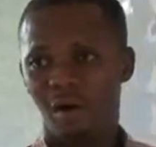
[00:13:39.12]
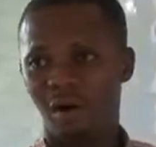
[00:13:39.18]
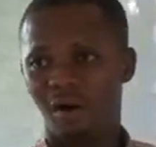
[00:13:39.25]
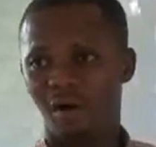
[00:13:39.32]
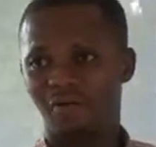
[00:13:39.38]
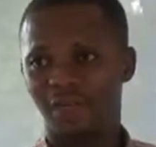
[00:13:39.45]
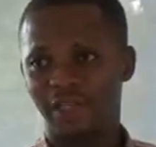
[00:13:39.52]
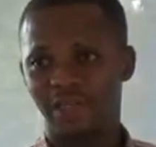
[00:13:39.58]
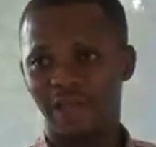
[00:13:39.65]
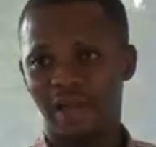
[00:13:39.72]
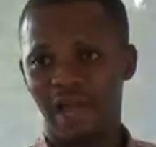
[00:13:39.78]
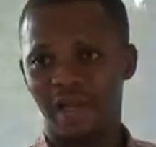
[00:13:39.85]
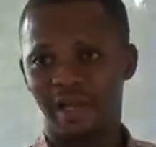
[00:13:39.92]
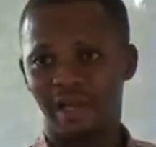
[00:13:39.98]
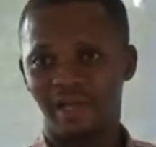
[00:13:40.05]
Of the
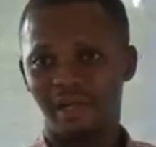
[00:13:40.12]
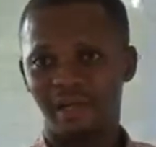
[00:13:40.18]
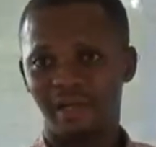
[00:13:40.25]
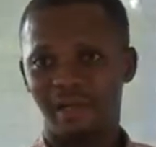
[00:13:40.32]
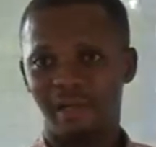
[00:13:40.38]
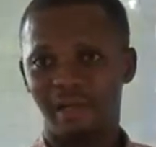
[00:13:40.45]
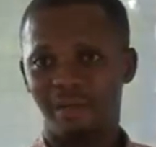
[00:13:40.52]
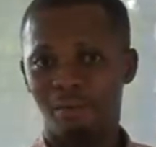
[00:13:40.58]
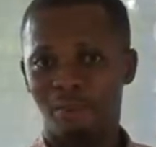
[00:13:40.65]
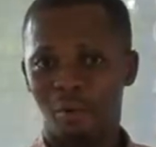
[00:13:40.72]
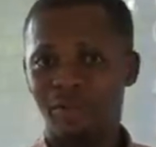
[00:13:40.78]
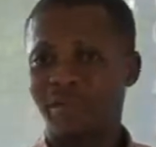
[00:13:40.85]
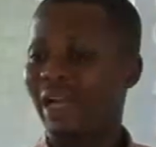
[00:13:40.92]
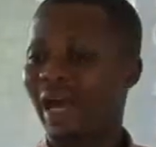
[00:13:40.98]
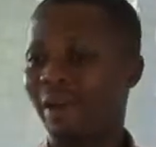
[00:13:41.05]
triangle.
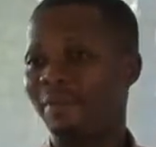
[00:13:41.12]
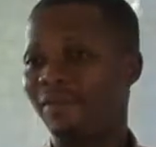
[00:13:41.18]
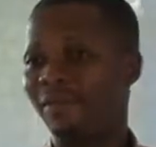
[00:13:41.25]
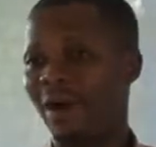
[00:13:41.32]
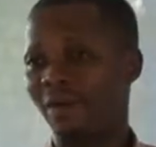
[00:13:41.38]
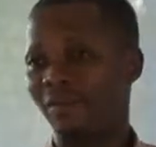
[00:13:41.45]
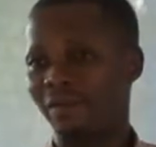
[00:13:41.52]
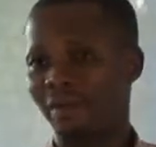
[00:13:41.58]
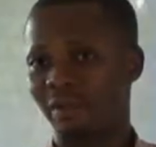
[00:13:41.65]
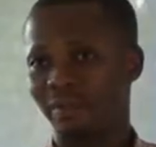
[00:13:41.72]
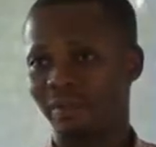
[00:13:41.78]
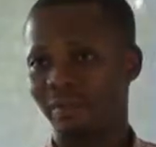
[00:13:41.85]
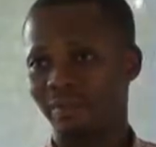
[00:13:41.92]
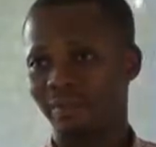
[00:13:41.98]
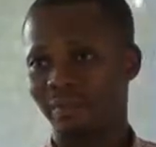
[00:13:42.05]
Both can be found.
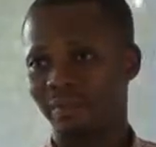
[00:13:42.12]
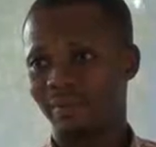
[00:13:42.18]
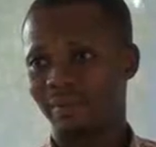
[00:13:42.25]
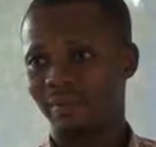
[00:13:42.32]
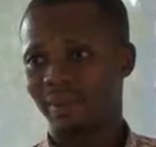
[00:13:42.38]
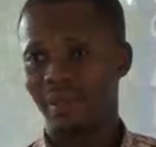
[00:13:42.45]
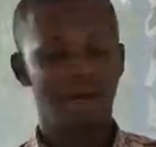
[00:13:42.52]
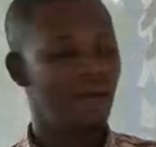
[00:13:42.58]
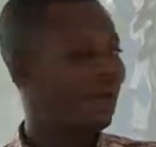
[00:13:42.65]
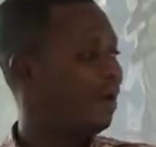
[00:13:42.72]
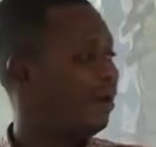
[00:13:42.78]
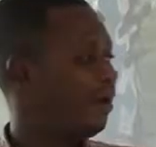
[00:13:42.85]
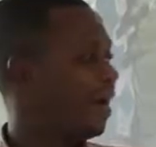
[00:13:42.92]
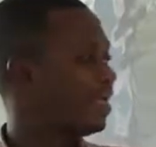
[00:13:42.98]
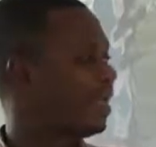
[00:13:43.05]

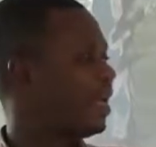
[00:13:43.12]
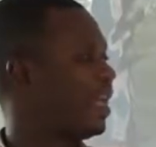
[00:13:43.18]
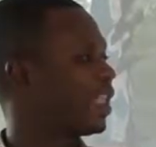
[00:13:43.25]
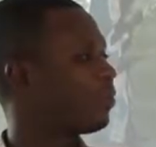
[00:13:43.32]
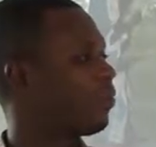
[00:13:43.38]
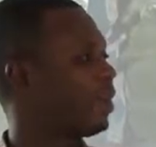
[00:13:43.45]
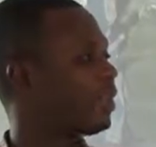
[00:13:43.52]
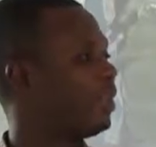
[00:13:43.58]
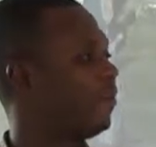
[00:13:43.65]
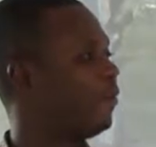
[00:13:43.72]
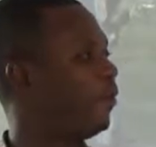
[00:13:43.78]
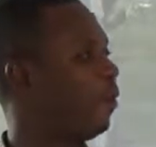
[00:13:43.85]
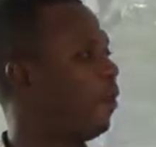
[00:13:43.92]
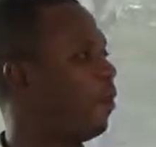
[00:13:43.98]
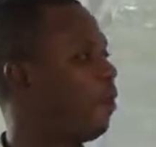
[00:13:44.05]
Write an expression
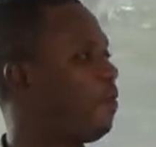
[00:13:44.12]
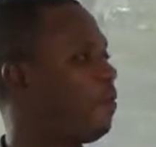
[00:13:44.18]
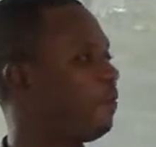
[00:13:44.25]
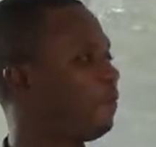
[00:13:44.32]
for